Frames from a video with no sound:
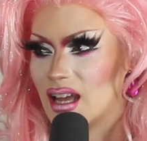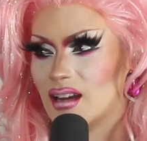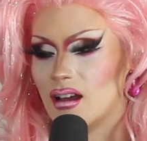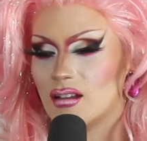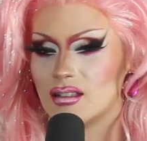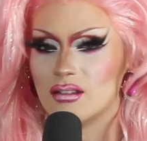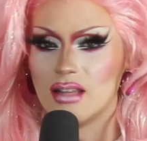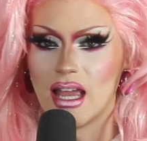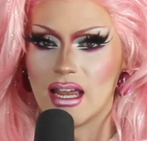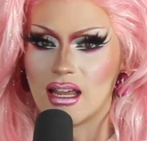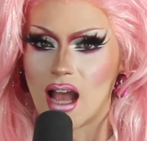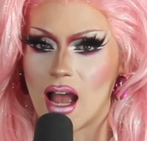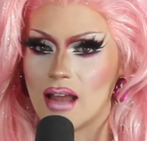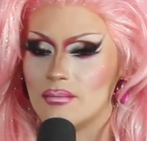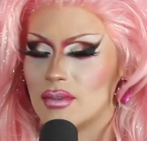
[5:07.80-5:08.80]
and also like
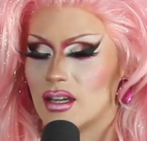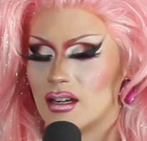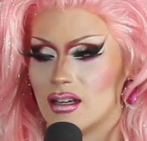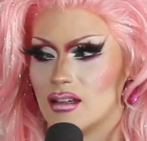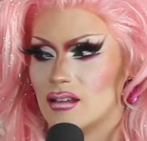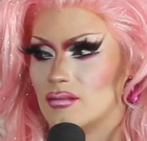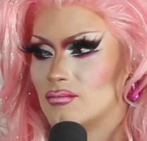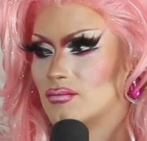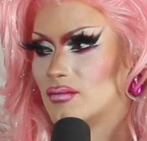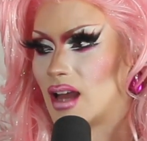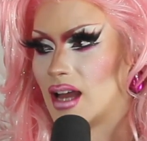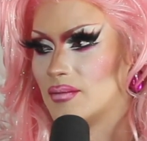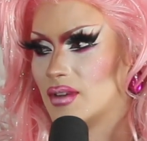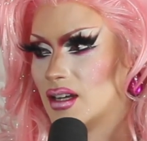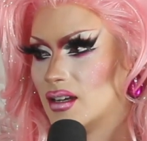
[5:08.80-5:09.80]
I'm gonna
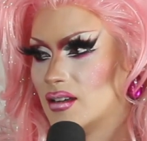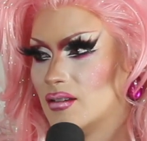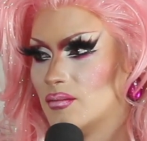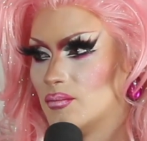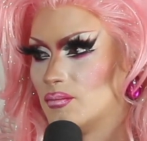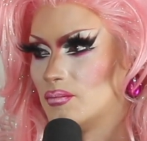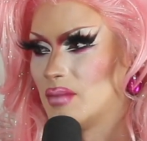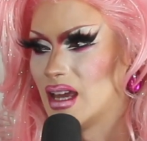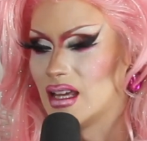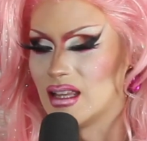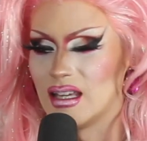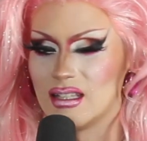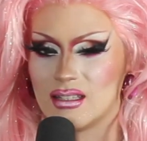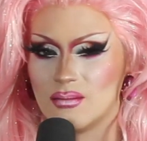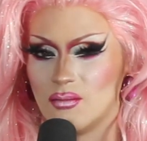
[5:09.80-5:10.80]
make
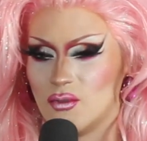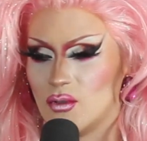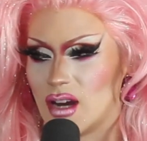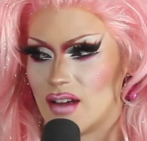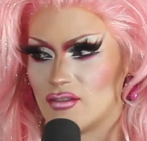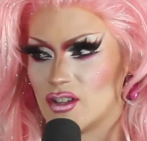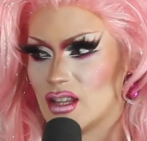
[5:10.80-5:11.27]
like some food after